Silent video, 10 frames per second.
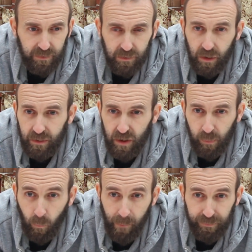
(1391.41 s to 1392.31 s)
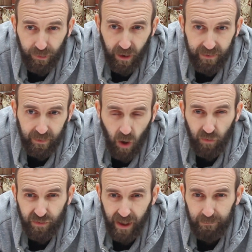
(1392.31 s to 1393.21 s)
Use my website to
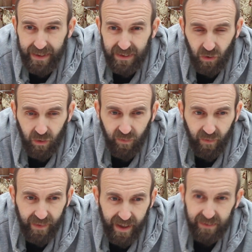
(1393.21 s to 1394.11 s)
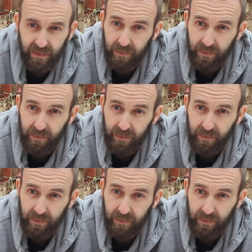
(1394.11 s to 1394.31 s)
contact me sort of on there,